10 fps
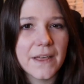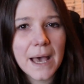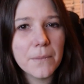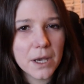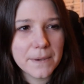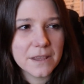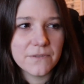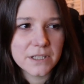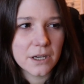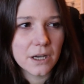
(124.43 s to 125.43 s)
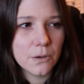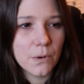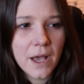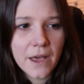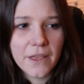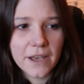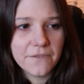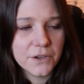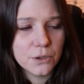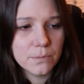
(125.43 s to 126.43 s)
That might be the video that I
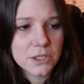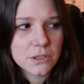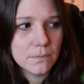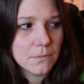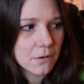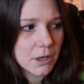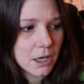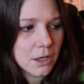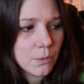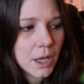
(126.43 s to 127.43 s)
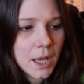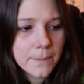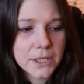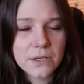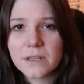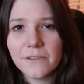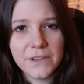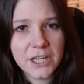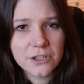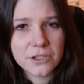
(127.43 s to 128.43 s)
film tomorrow because I
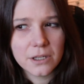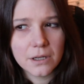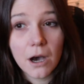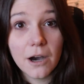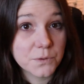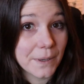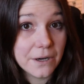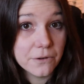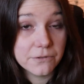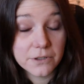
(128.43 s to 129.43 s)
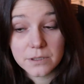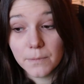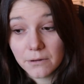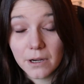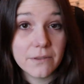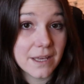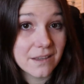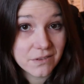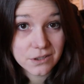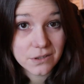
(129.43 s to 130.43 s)
finish at 12:30 tomorrow. They're
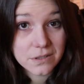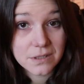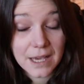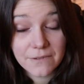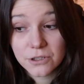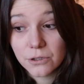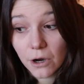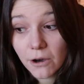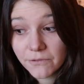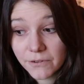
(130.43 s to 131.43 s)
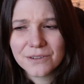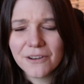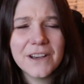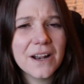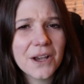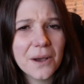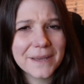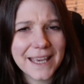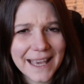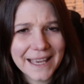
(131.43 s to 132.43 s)
giving us the afternoon off. So I feel like
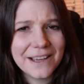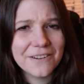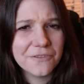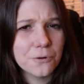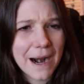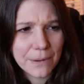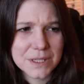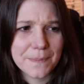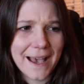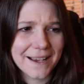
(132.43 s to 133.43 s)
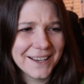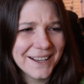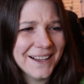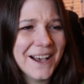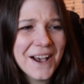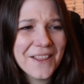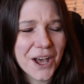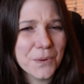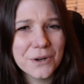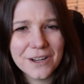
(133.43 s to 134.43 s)
I'm getting 4 hours back that
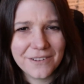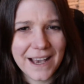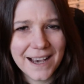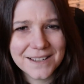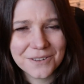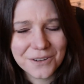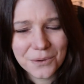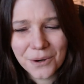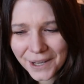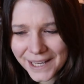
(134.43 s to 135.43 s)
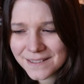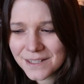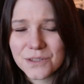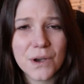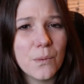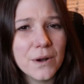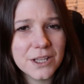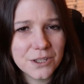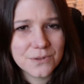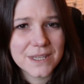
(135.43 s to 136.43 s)
I wouldn't have had otherwise. So I want
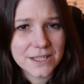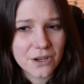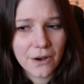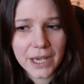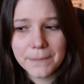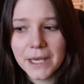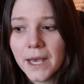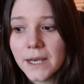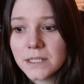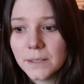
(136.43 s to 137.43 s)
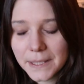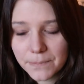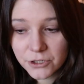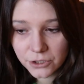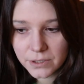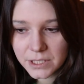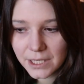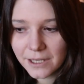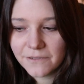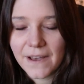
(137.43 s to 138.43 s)
to use that time to be
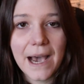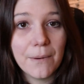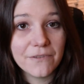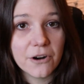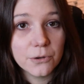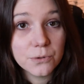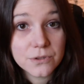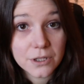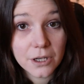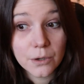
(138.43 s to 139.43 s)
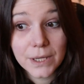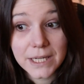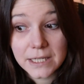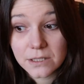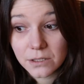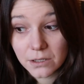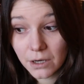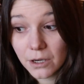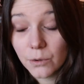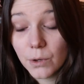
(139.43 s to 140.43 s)
productive. However, I also need to
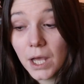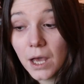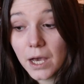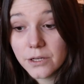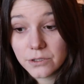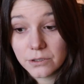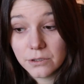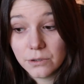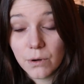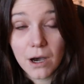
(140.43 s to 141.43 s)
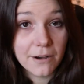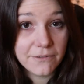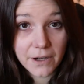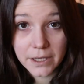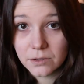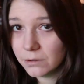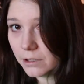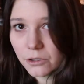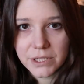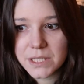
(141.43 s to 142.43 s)
go and do our
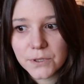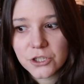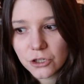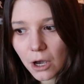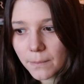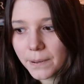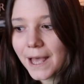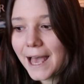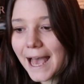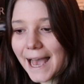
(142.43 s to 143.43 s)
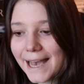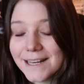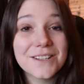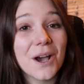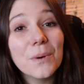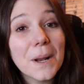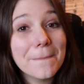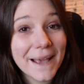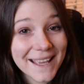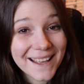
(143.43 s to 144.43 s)
final Christmas shop, and I want to
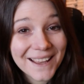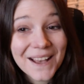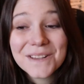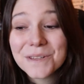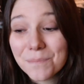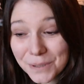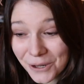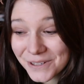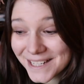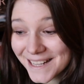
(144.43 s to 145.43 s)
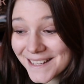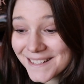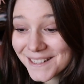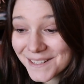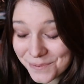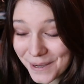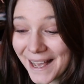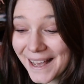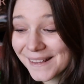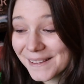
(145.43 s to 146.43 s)
bake some blondies as
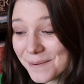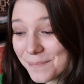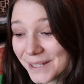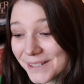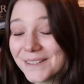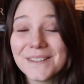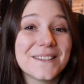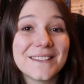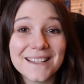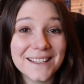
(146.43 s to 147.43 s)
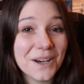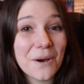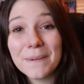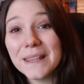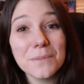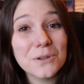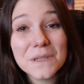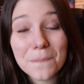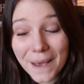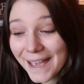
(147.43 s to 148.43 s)
well because, you know, I'm in the mood
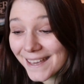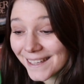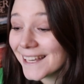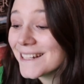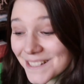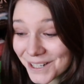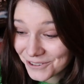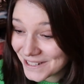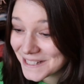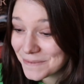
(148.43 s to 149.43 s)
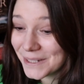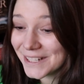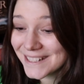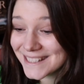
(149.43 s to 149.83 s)
to bake. It's Christmas.